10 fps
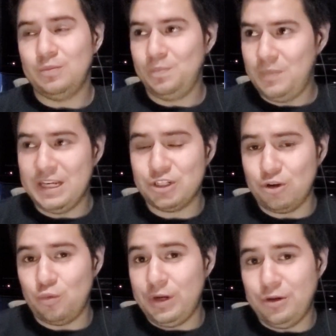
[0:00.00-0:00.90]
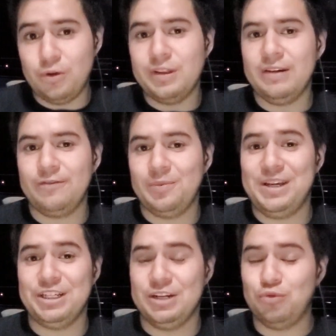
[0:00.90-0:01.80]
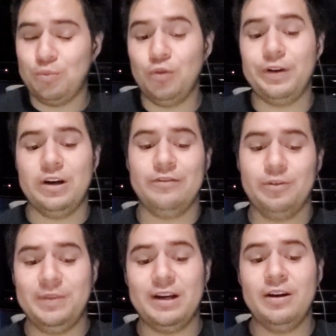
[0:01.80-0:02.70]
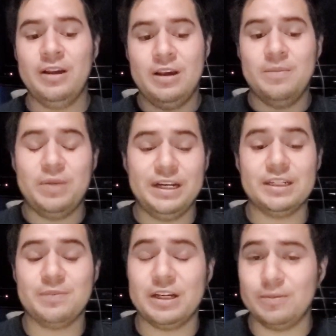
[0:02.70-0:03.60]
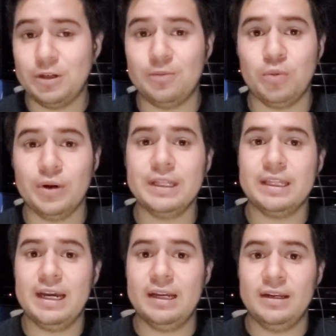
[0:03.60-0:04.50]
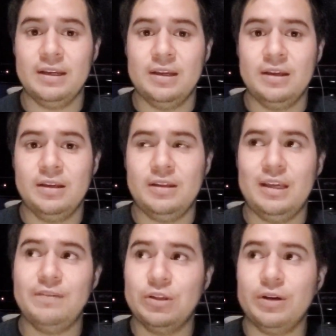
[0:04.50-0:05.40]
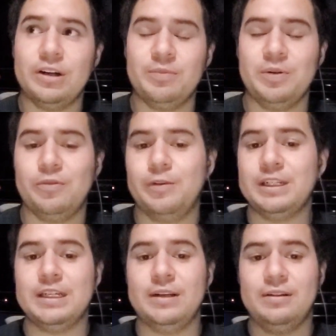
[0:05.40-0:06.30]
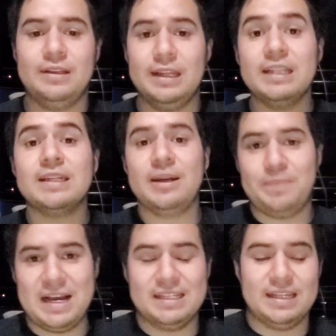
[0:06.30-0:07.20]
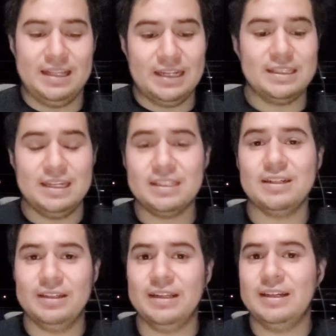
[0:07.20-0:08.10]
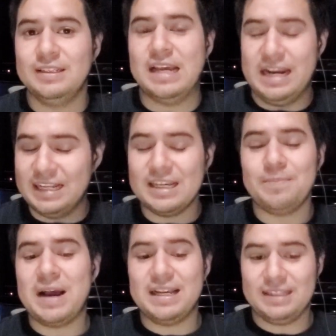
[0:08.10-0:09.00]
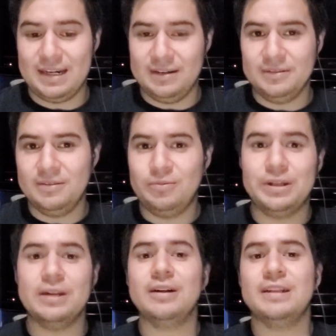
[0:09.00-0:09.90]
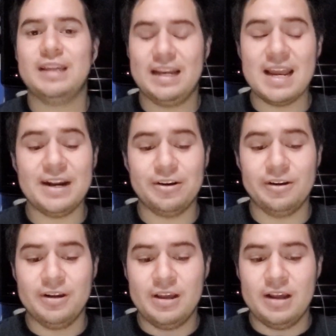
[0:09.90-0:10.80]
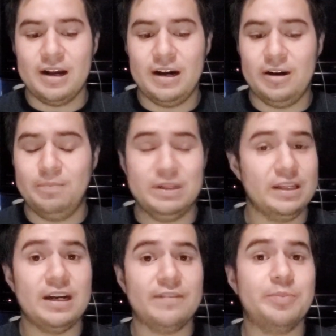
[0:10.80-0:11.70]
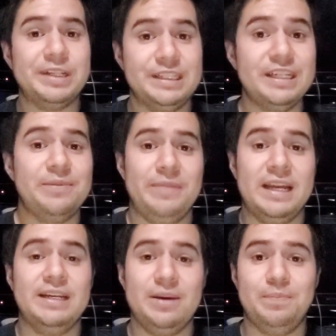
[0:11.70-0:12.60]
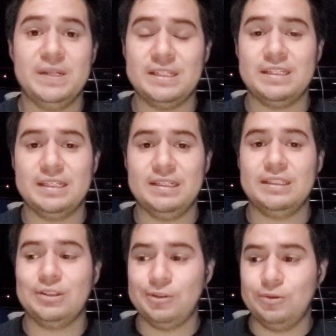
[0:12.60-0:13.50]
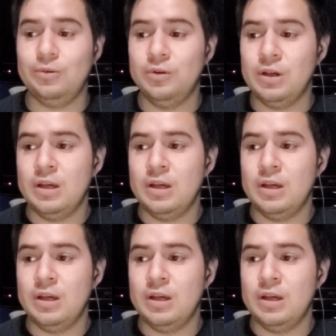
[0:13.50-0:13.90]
make sure we know the information and we're moving on from there. But he does make a good point that even though it could have been prevented, let's get past that. And that's a good thing he's saying. Let's get past that. We can look at that later. But the government did mandate businesses to